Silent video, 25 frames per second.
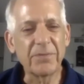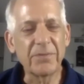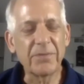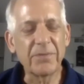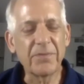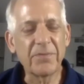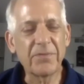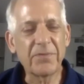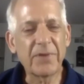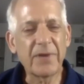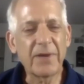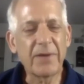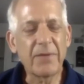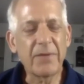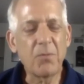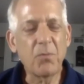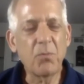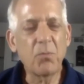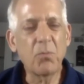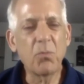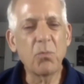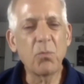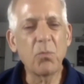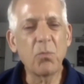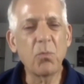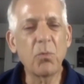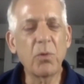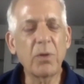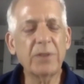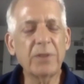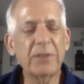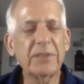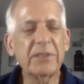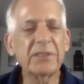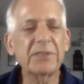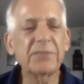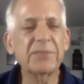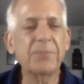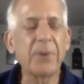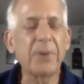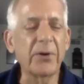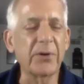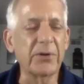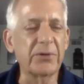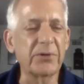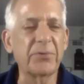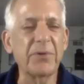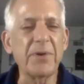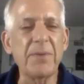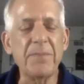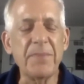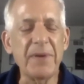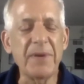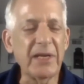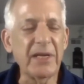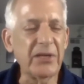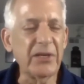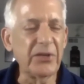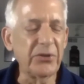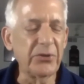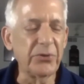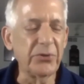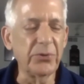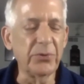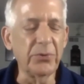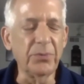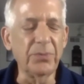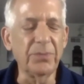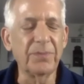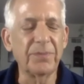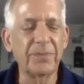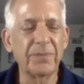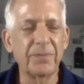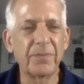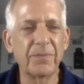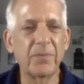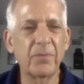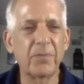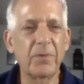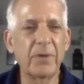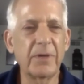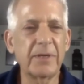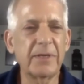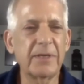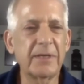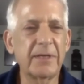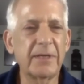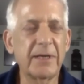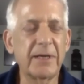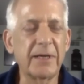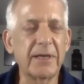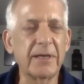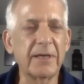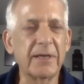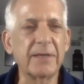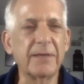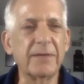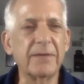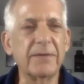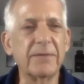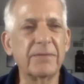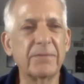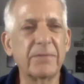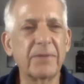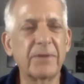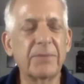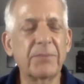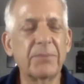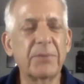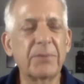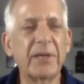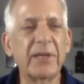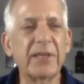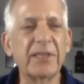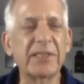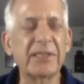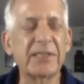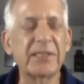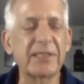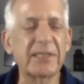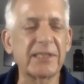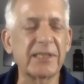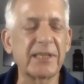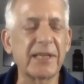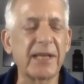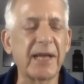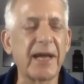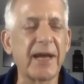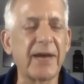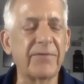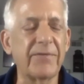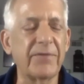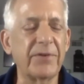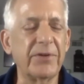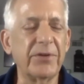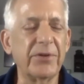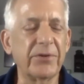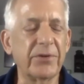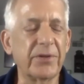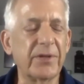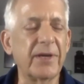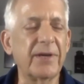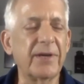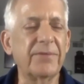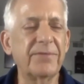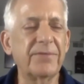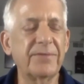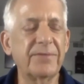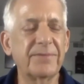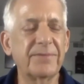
Freddy, what does poetry mean to you? What place does it have in your life?